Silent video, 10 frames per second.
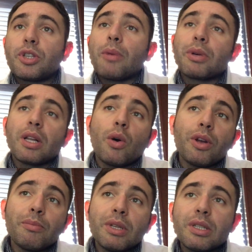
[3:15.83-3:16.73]
topical
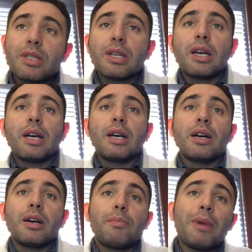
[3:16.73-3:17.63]
ointment,
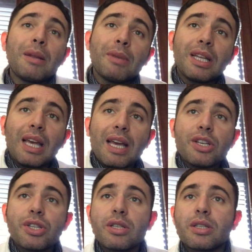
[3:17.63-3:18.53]
pain
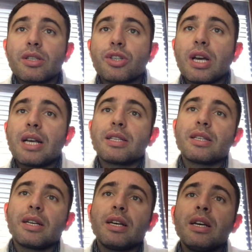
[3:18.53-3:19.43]
medication such as